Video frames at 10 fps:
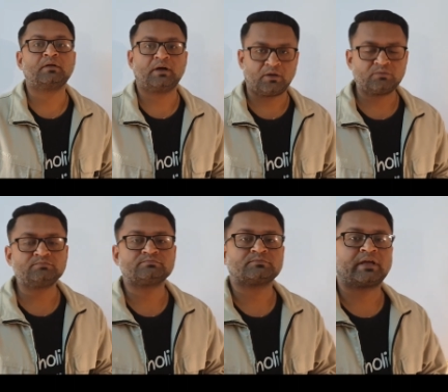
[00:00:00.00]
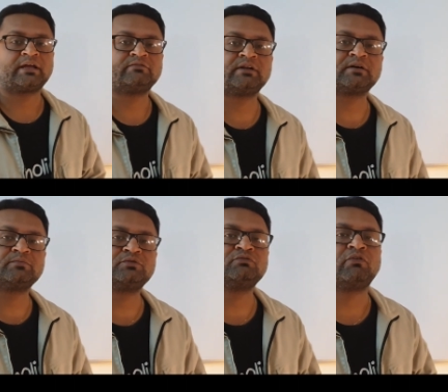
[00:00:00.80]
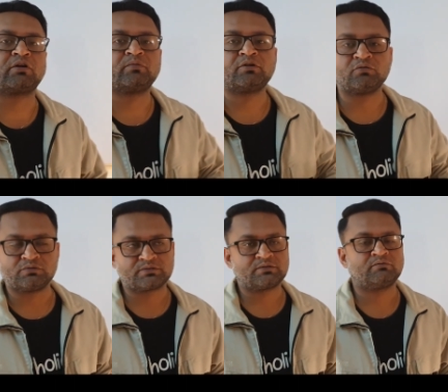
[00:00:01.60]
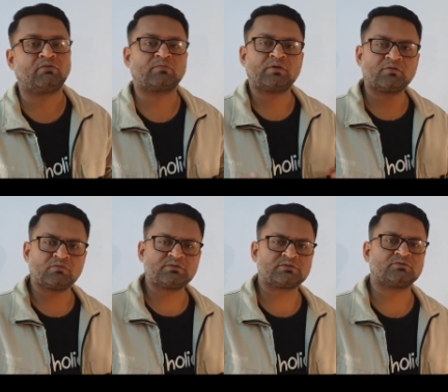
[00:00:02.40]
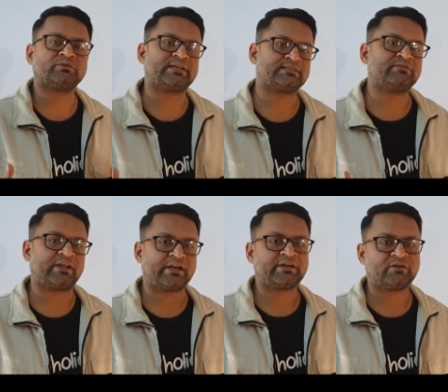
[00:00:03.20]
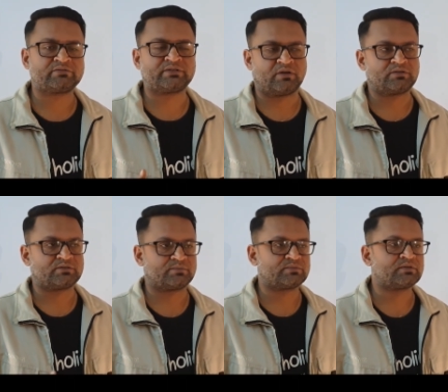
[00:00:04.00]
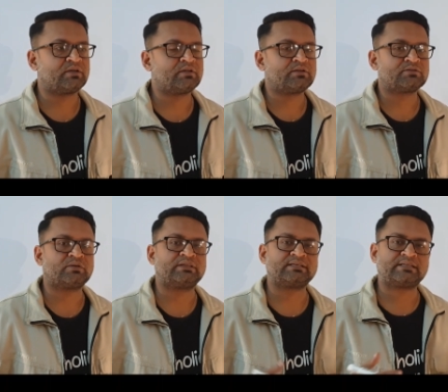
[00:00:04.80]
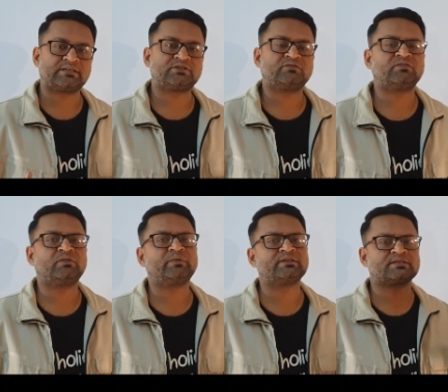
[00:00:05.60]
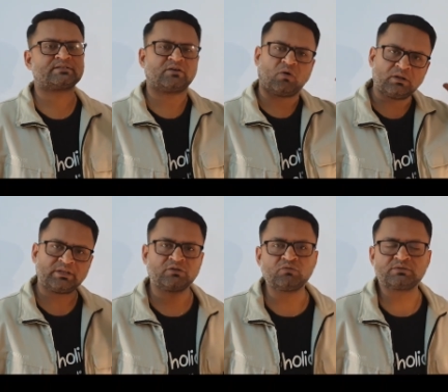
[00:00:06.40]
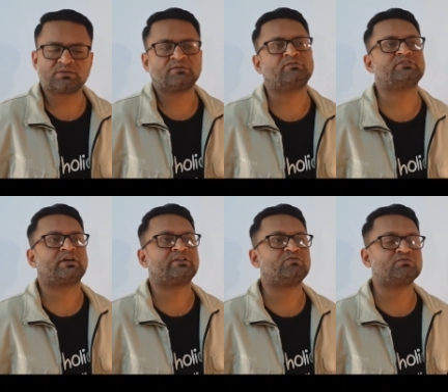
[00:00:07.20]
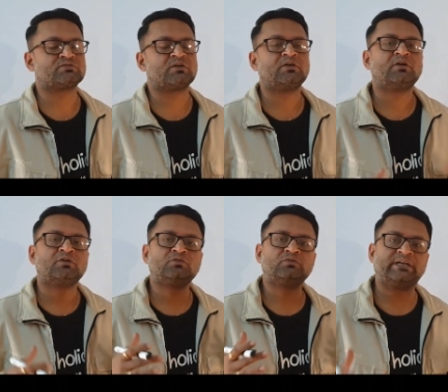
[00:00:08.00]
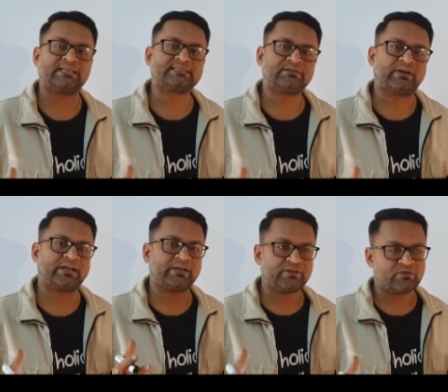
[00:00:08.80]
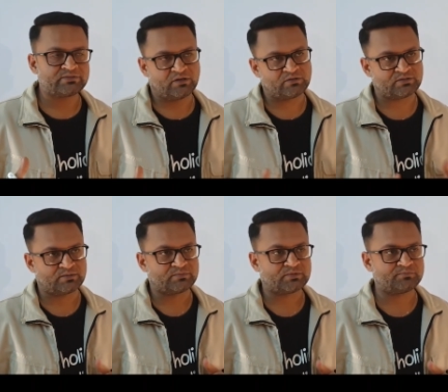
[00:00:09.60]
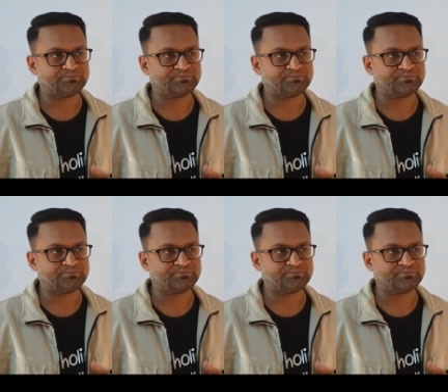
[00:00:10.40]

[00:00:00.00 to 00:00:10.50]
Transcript: Hello and welcome to formal rules to test the validity of syllogisms. So in this lecture we will be discussing all the rules which are used to test the validity of syllogisms.